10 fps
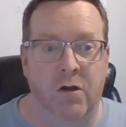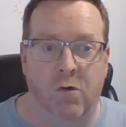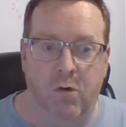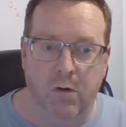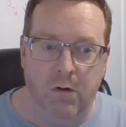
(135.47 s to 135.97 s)

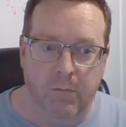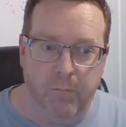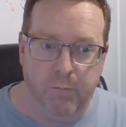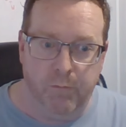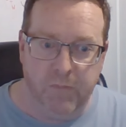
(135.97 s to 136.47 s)
or
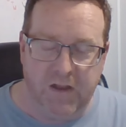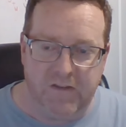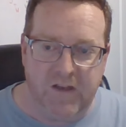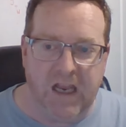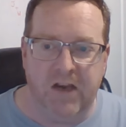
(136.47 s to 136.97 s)
it
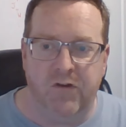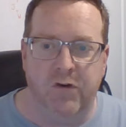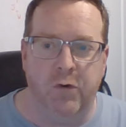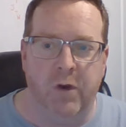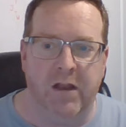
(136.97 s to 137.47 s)
takes
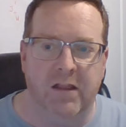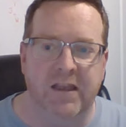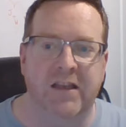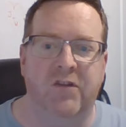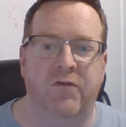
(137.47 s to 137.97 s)
you, at
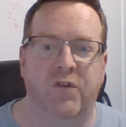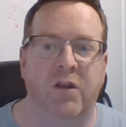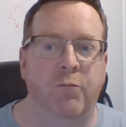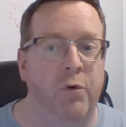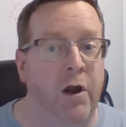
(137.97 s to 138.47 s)
least
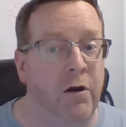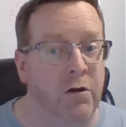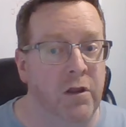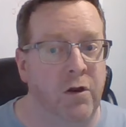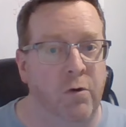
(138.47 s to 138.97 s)

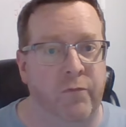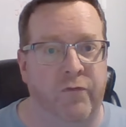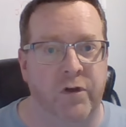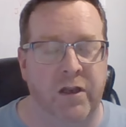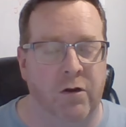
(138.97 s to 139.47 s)
temporarily,
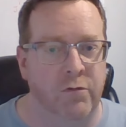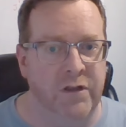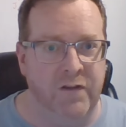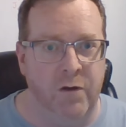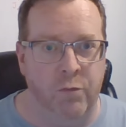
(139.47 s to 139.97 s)
hopefully,
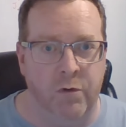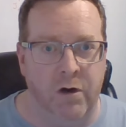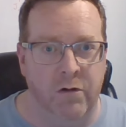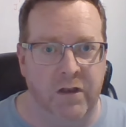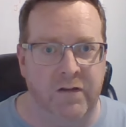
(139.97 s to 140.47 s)
only
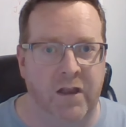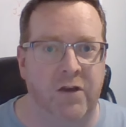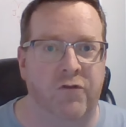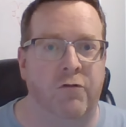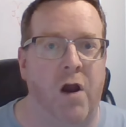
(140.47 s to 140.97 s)
temporarily,
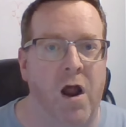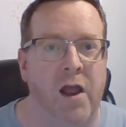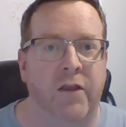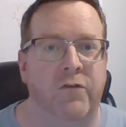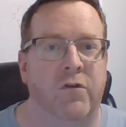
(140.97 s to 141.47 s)
takes your
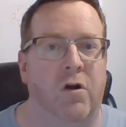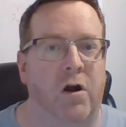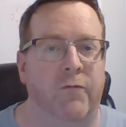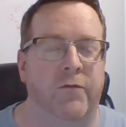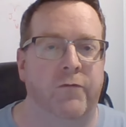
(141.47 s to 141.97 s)
eyes
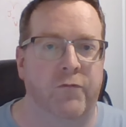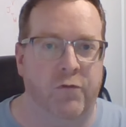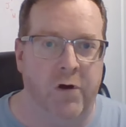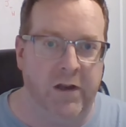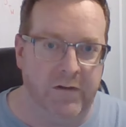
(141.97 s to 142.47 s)
off of
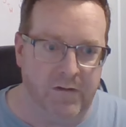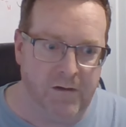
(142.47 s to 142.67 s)
Christ.